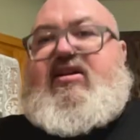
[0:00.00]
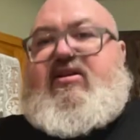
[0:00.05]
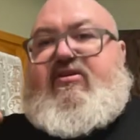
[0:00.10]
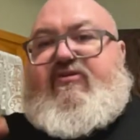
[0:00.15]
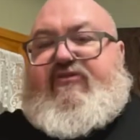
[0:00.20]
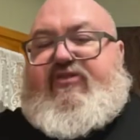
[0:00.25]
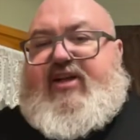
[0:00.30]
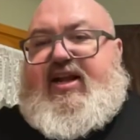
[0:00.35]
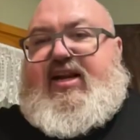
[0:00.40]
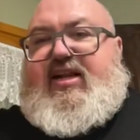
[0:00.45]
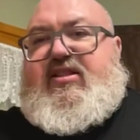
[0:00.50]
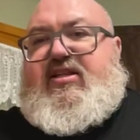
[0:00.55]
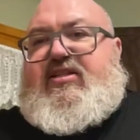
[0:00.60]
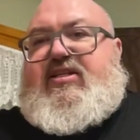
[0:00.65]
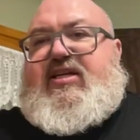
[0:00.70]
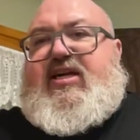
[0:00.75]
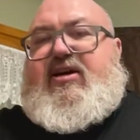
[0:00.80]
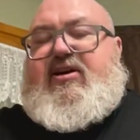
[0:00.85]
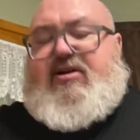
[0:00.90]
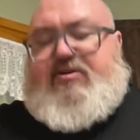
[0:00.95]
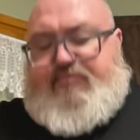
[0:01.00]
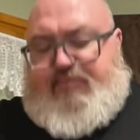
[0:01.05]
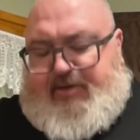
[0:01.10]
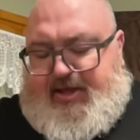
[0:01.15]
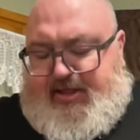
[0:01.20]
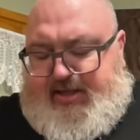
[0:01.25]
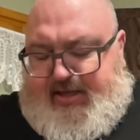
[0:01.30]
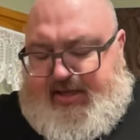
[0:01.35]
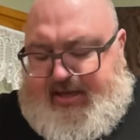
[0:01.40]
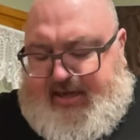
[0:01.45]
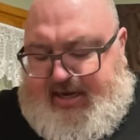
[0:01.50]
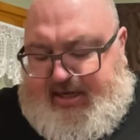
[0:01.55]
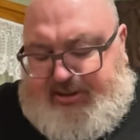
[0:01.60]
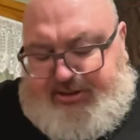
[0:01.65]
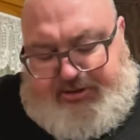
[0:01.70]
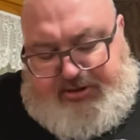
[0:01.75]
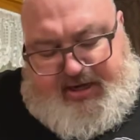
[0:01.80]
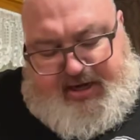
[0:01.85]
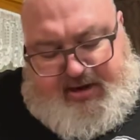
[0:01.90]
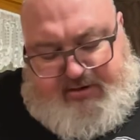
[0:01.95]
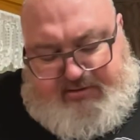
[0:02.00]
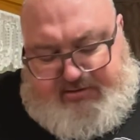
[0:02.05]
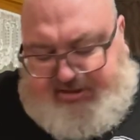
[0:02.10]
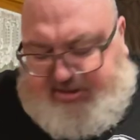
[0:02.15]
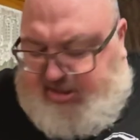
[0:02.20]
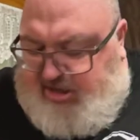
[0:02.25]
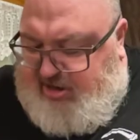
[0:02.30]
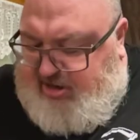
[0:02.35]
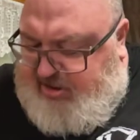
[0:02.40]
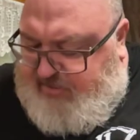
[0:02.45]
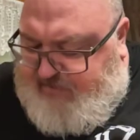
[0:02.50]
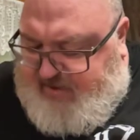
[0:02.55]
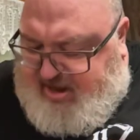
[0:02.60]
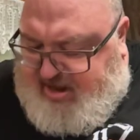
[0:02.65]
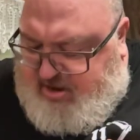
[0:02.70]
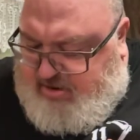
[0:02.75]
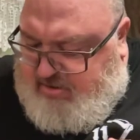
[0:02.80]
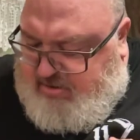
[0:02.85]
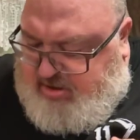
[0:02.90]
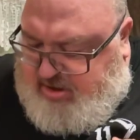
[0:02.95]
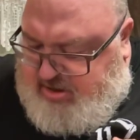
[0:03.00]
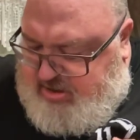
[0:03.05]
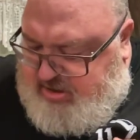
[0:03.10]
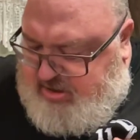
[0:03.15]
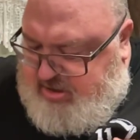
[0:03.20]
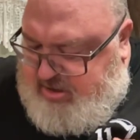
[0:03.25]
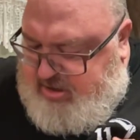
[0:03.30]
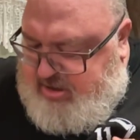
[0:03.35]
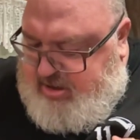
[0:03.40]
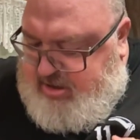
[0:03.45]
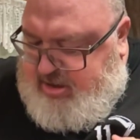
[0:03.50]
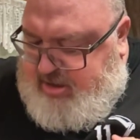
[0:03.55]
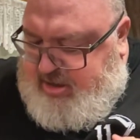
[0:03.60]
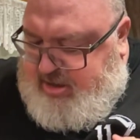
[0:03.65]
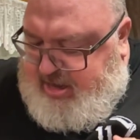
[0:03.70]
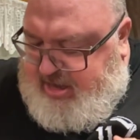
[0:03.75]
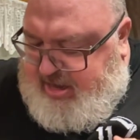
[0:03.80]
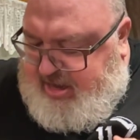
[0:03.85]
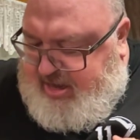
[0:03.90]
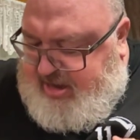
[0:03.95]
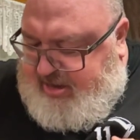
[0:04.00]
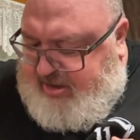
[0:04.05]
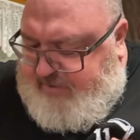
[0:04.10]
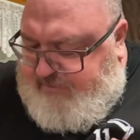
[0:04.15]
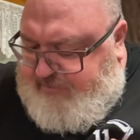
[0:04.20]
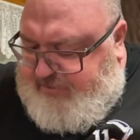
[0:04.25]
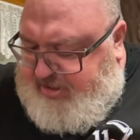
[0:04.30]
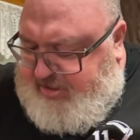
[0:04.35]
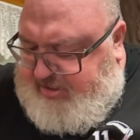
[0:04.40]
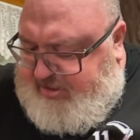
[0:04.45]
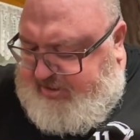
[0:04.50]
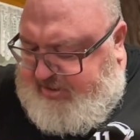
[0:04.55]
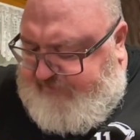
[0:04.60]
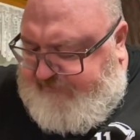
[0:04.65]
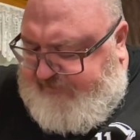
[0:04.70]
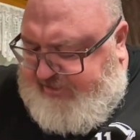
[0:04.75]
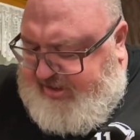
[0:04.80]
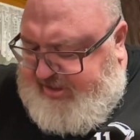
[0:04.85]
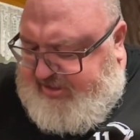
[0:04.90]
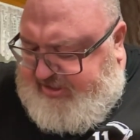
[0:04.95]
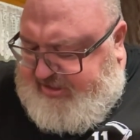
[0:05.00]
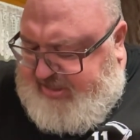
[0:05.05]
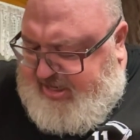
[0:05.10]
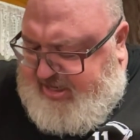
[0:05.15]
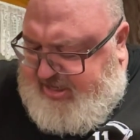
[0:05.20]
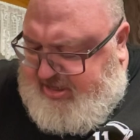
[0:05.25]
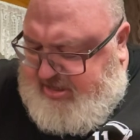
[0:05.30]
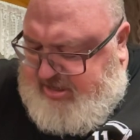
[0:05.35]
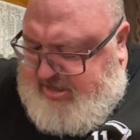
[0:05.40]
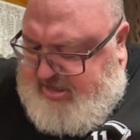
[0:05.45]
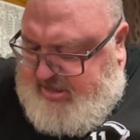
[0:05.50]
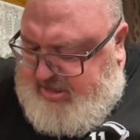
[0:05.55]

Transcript: deflating the tire completely. Yesterday I was talking about, hey, I completely deflate the tire.